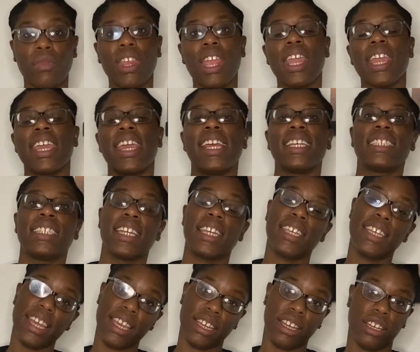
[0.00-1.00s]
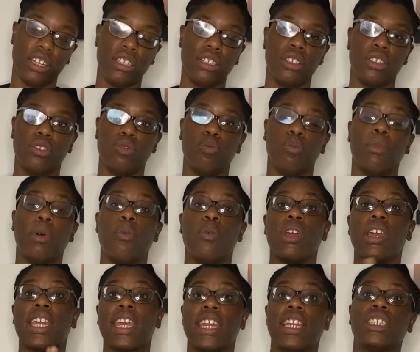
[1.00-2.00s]
here's the kicker. But
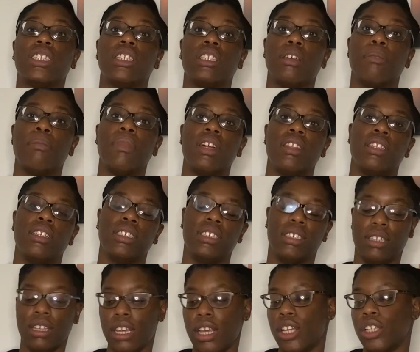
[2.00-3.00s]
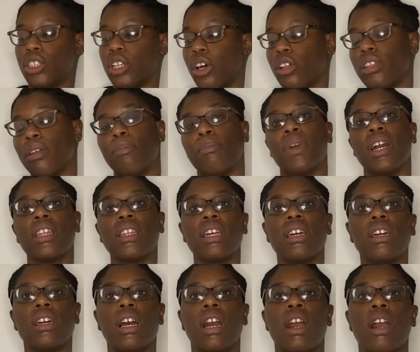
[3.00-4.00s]
we'll get into the mothers. So the
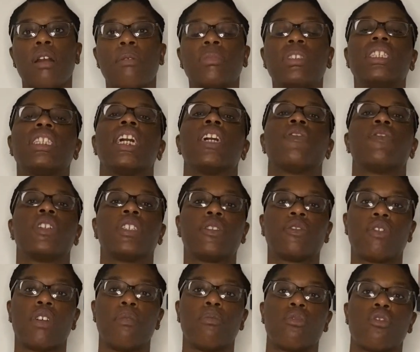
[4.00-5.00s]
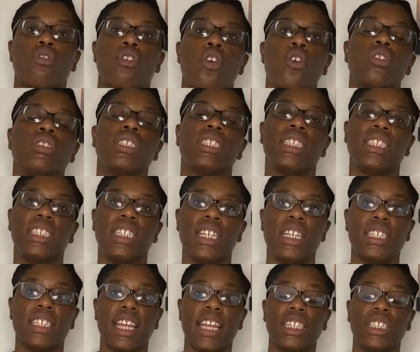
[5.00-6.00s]
mother suffers from Crohn's
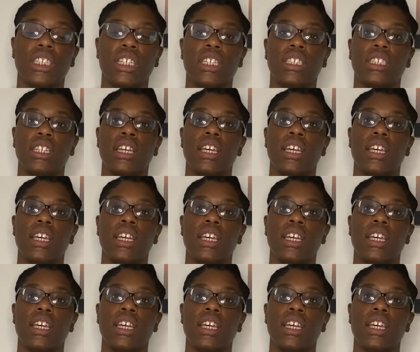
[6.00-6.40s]
disease, and she